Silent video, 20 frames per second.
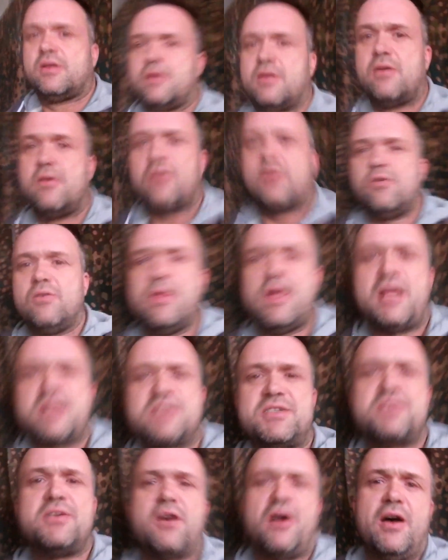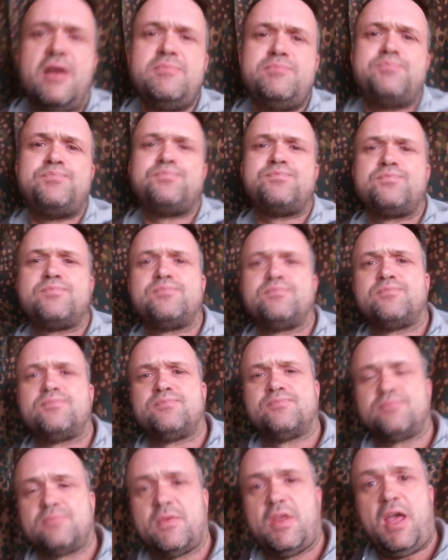All that aside,
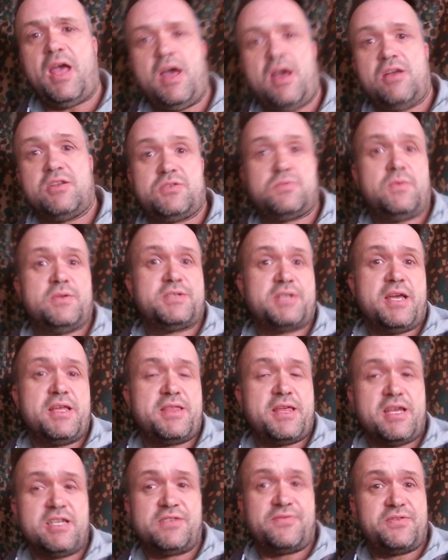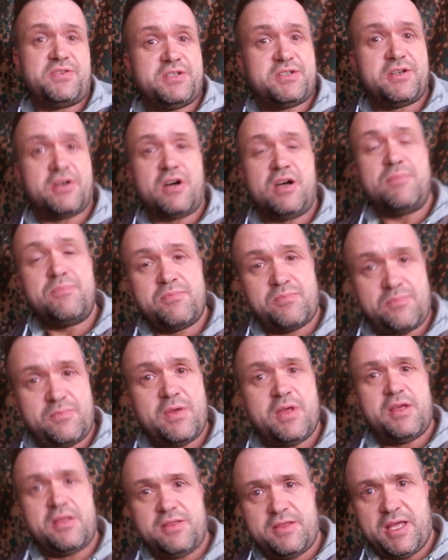I just want to say thanks for your time.
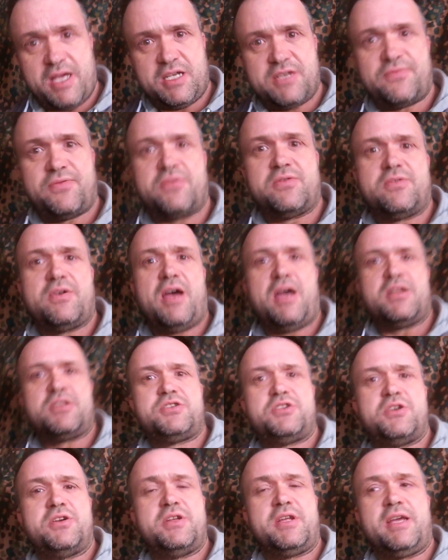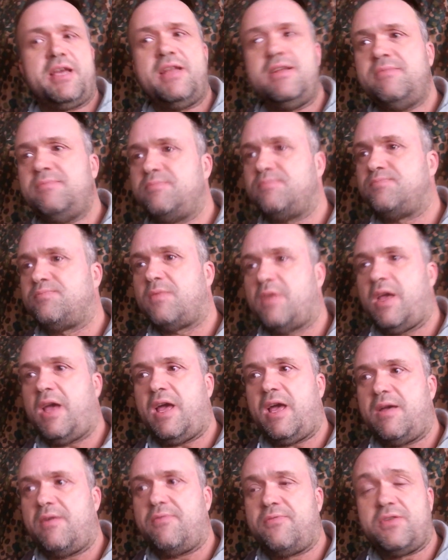Thanks for tuning in,
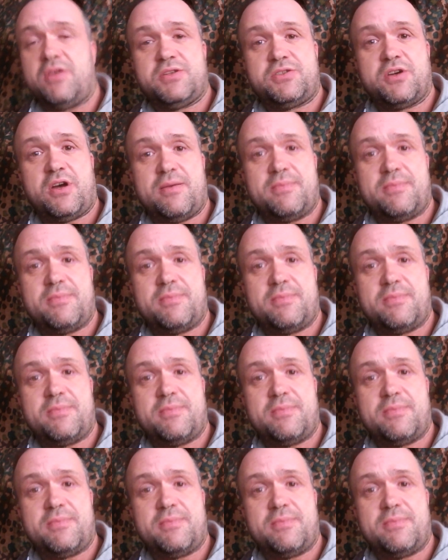for your time and